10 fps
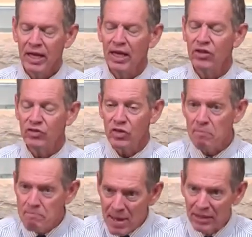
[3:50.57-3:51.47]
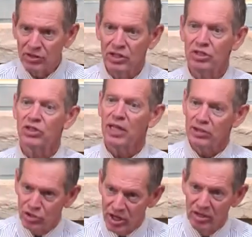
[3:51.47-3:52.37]
is the message
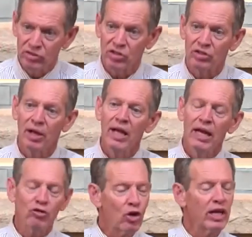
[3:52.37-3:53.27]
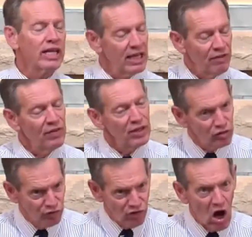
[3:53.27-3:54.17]
that Jesus is going to give
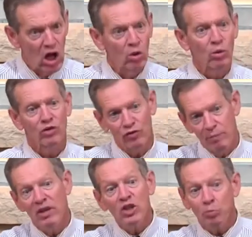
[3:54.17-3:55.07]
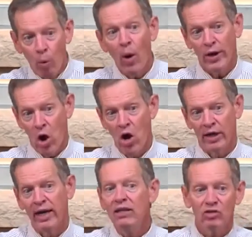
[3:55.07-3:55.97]
his followers from this point
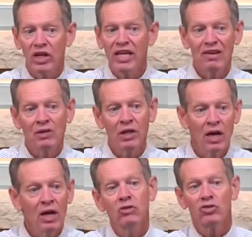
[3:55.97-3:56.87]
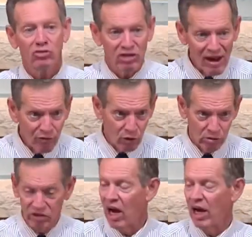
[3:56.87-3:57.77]
on, and he's going to give it
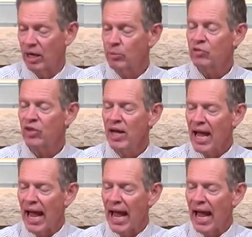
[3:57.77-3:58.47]
several times.